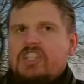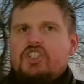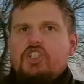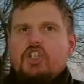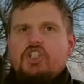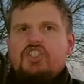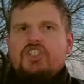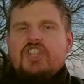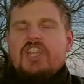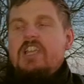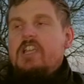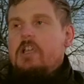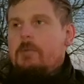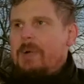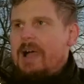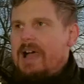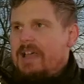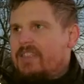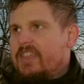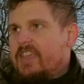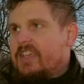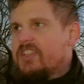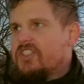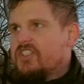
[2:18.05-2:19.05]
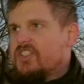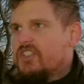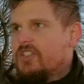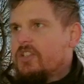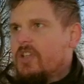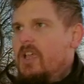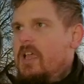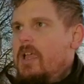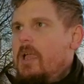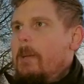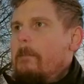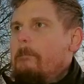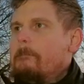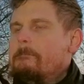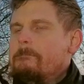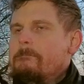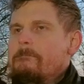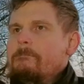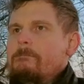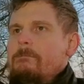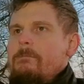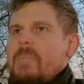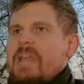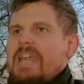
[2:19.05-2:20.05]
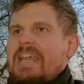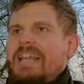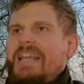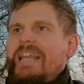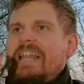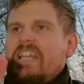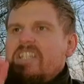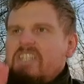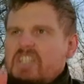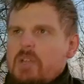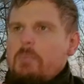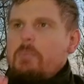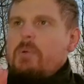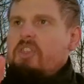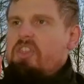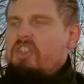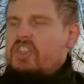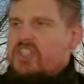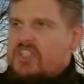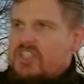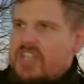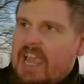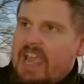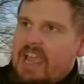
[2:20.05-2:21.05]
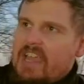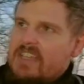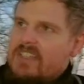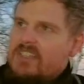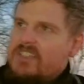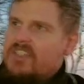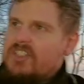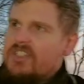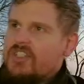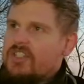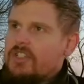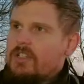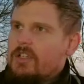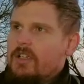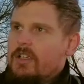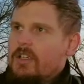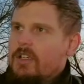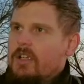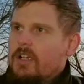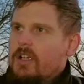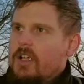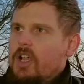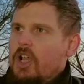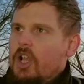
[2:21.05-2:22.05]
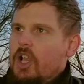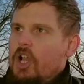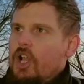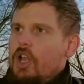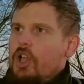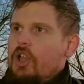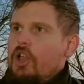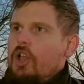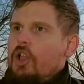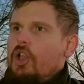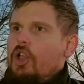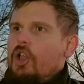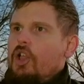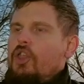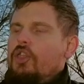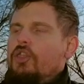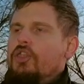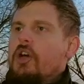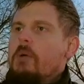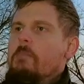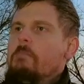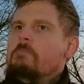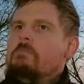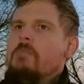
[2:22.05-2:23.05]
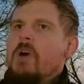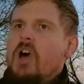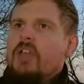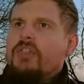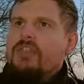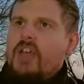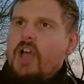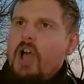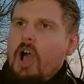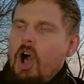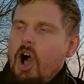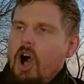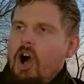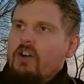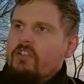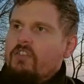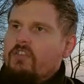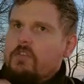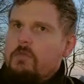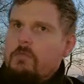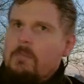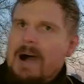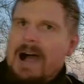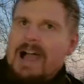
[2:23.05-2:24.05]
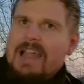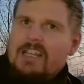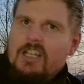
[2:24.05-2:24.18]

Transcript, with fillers: just think about this. Elizabeth says, "The mother of my